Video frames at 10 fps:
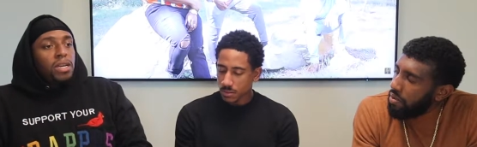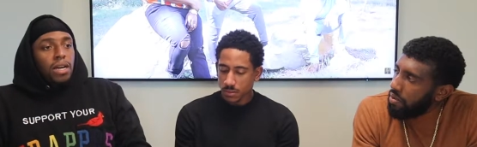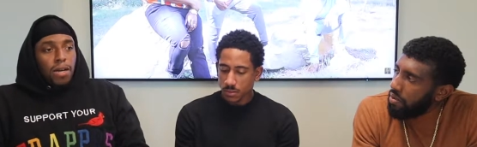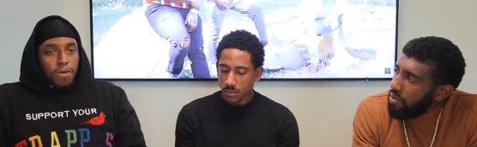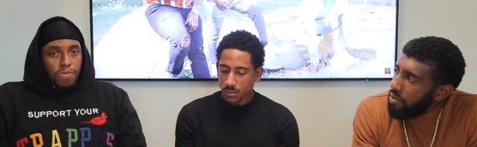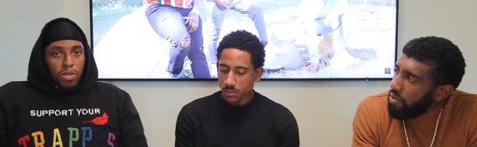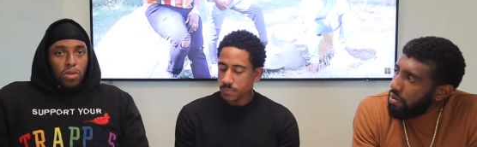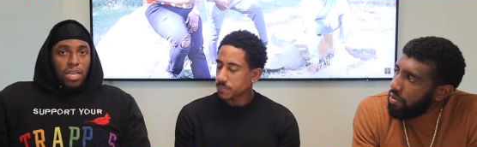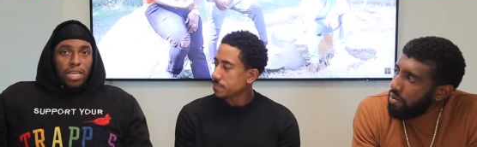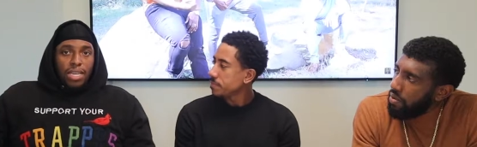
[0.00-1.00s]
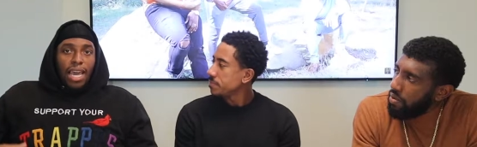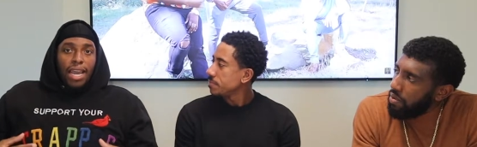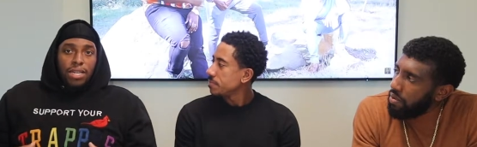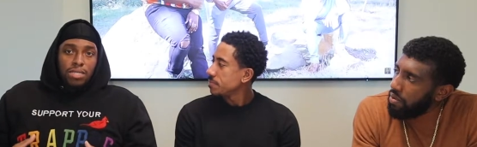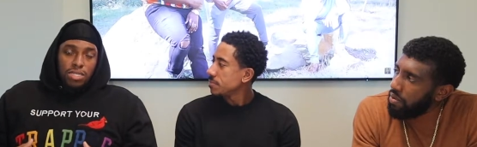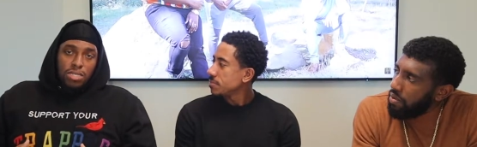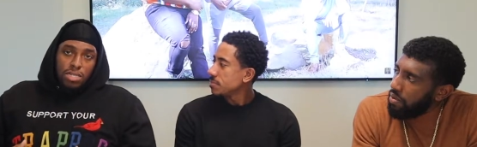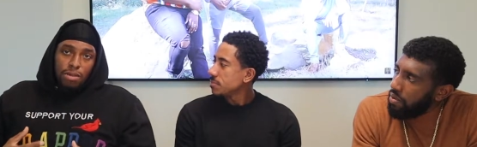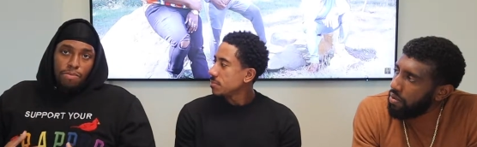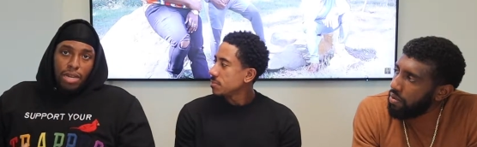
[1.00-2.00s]
Speaker 1: Mm-hmm. You can cater to
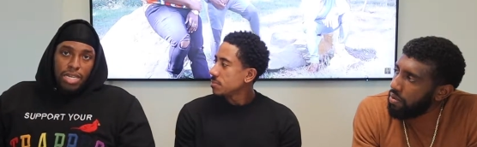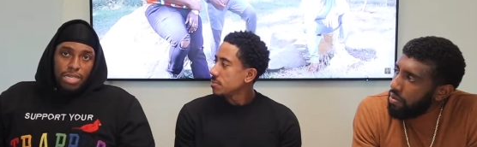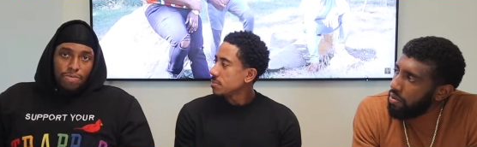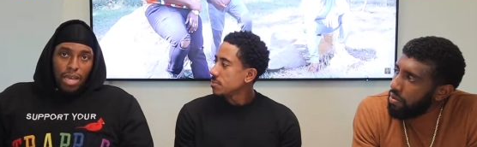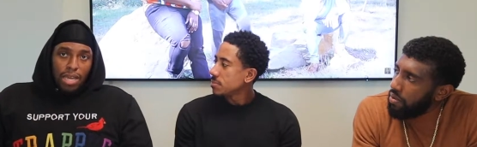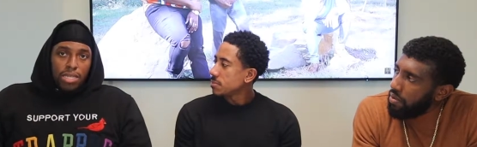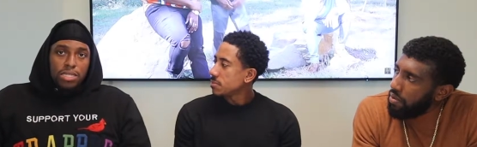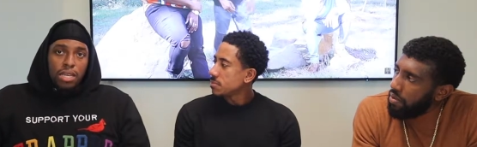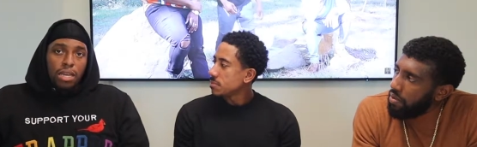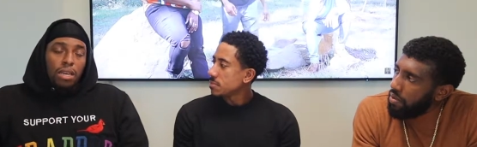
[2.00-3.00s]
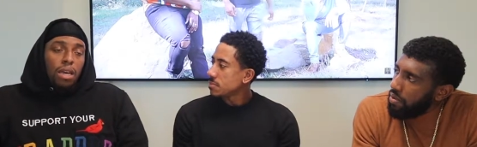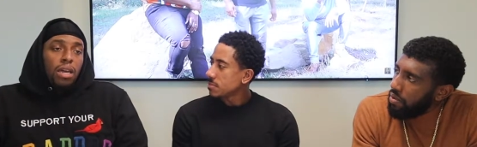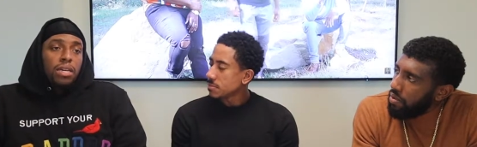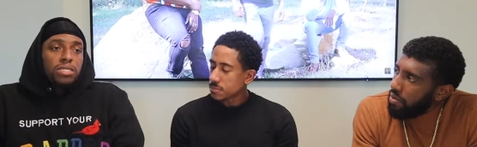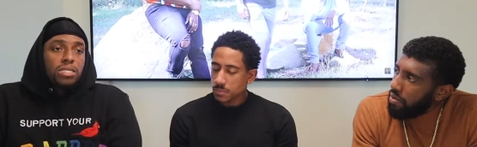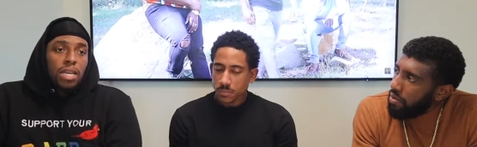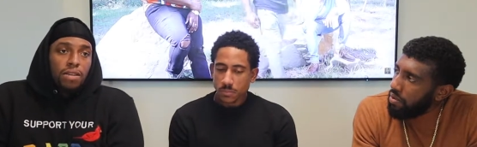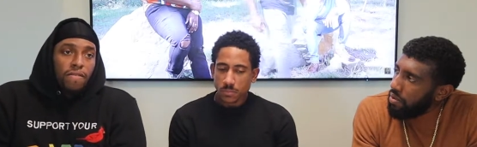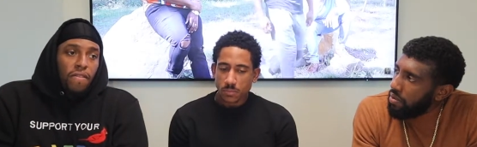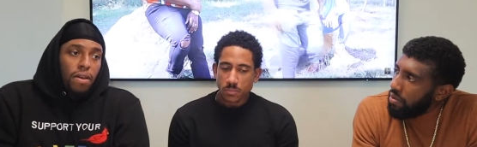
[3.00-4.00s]
the abundant mindset
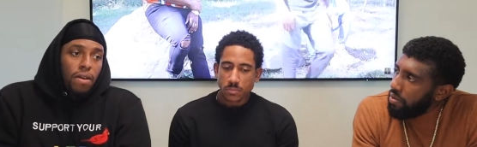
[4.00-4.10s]
instead of